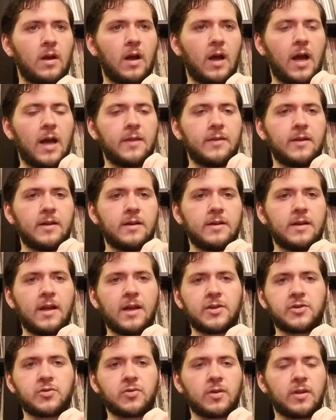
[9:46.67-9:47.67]
And then
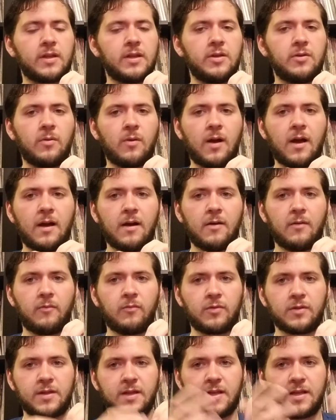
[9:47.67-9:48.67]
naturally you have
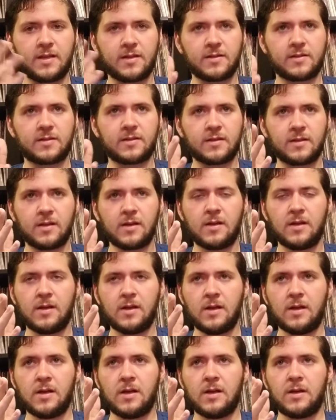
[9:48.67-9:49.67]
with these
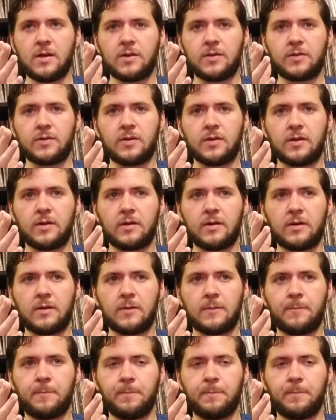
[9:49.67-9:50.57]
the